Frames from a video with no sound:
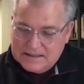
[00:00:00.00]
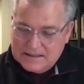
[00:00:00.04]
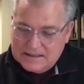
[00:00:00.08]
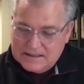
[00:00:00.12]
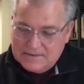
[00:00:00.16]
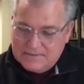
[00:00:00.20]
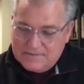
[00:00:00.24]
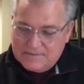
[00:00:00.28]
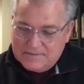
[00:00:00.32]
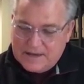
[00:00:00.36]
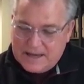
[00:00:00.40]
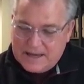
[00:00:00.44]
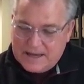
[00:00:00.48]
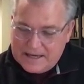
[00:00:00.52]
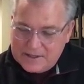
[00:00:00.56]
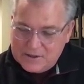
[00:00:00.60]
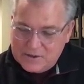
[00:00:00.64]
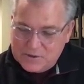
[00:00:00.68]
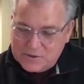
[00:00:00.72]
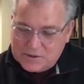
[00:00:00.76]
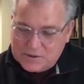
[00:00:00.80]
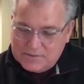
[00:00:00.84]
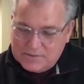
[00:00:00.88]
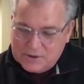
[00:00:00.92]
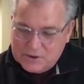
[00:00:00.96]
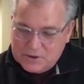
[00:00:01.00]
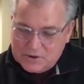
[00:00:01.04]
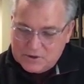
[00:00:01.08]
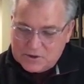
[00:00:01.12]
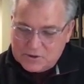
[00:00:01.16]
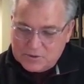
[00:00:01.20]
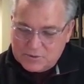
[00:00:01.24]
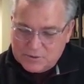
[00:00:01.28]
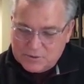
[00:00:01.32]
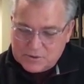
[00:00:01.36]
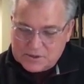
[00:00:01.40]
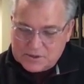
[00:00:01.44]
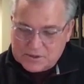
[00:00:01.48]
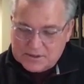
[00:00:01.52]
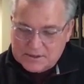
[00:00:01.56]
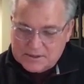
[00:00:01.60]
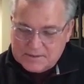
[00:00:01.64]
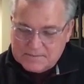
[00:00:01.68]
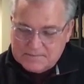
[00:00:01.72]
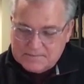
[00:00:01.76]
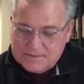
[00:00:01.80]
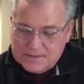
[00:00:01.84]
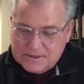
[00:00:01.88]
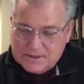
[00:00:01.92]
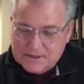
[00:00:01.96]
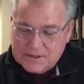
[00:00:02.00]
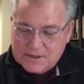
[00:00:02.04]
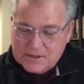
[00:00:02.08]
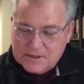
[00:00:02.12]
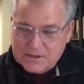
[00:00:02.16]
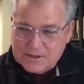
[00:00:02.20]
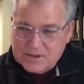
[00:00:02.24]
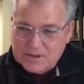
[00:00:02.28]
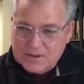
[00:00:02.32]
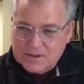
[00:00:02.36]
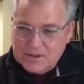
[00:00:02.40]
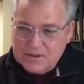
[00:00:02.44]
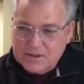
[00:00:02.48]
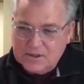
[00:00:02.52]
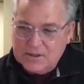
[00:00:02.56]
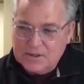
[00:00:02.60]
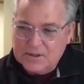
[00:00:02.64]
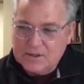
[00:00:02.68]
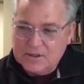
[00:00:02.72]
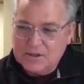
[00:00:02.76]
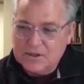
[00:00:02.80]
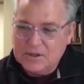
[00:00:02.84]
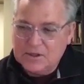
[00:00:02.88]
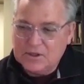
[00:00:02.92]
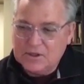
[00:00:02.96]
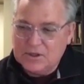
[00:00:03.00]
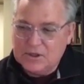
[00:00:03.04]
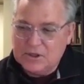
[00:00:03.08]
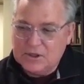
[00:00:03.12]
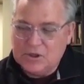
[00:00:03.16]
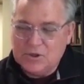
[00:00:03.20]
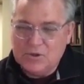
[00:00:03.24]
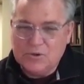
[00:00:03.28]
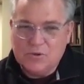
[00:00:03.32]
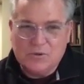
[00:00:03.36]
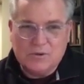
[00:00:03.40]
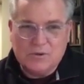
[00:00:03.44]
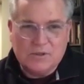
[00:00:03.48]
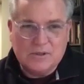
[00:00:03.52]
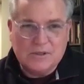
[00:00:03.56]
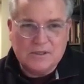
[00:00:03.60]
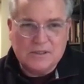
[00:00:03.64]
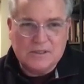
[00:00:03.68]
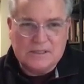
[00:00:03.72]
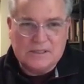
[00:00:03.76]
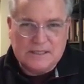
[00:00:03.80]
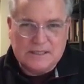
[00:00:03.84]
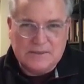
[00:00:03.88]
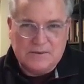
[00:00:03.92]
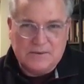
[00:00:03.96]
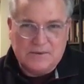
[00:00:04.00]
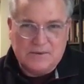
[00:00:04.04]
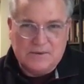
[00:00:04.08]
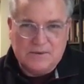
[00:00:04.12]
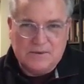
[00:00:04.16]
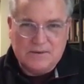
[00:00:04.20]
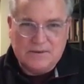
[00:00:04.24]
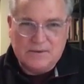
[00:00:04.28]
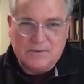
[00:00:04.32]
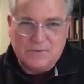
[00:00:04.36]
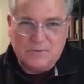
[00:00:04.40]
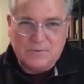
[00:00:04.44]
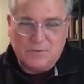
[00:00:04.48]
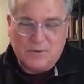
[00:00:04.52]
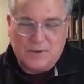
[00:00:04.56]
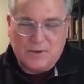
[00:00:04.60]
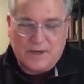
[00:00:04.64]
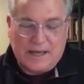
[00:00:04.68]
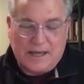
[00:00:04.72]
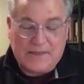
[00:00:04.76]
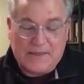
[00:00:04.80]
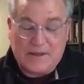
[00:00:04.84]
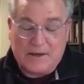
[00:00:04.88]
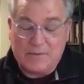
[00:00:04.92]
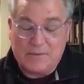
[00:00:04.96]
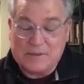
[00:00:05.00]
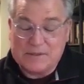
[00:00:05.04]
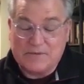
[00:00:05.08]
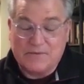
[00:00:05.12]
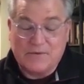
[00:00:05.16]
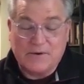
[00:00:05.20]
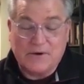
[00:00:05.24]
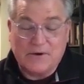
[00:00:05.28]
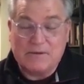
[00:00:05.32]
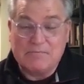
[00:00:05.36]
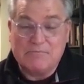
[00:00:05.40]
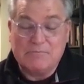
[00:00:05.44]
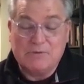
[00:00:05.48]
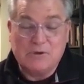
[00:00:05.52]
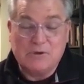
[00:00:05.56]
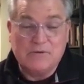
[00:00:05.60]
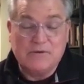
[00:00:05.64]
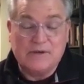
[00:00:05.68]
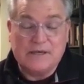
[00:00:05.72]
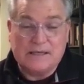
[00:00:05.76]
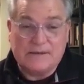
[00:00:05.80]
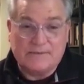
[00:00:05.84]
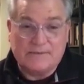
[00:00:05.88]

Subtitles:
values of a New Jerusalem, you did what I thought was a very moving